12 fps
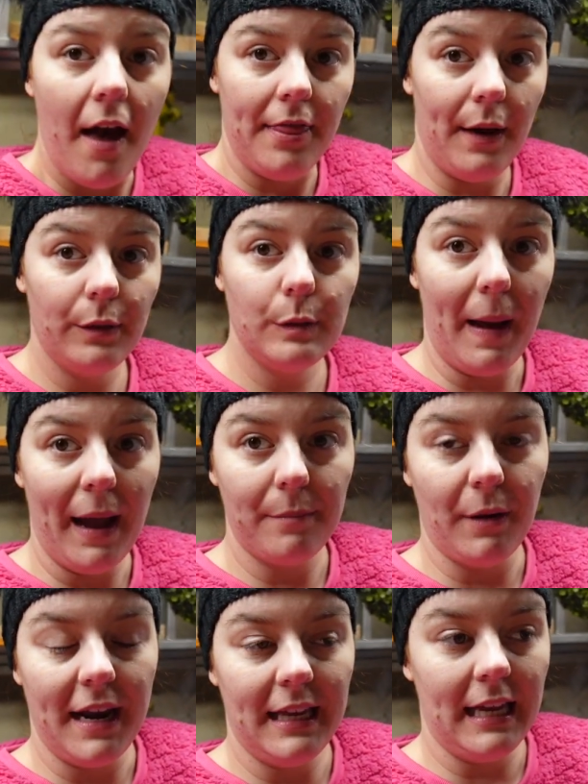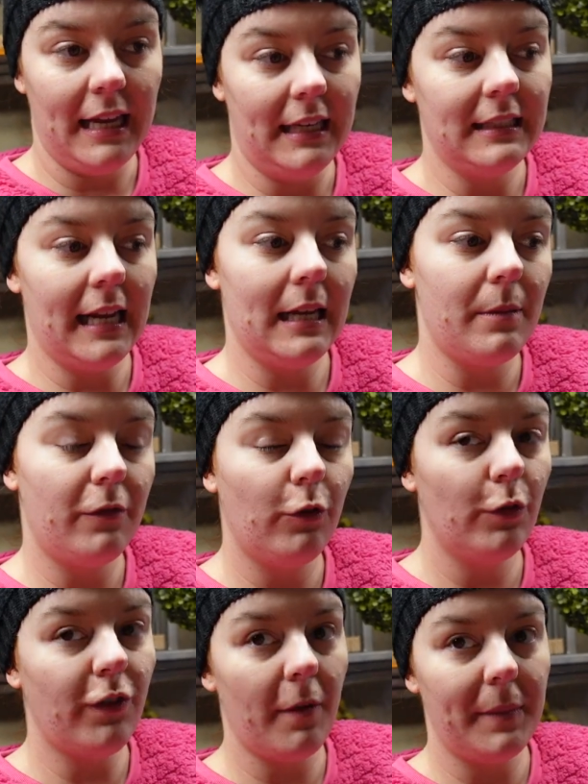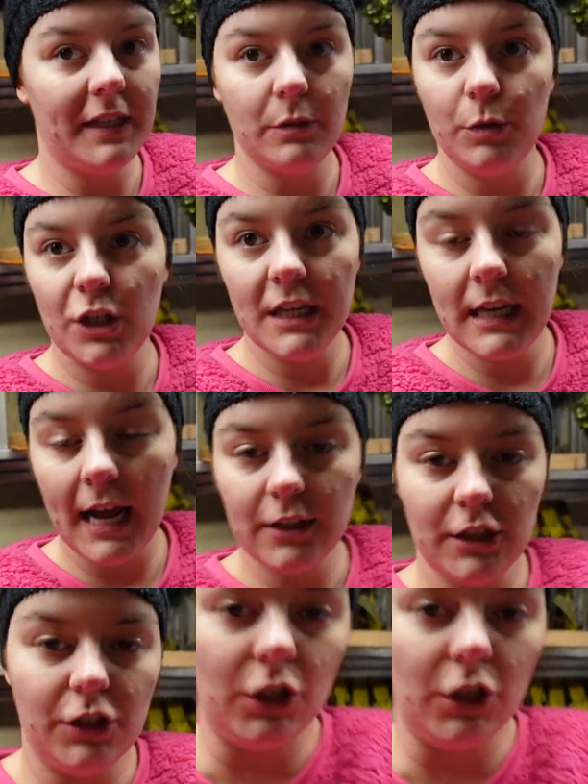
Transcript: that was back breaking. It's taking me 45 minutes, which isn't actually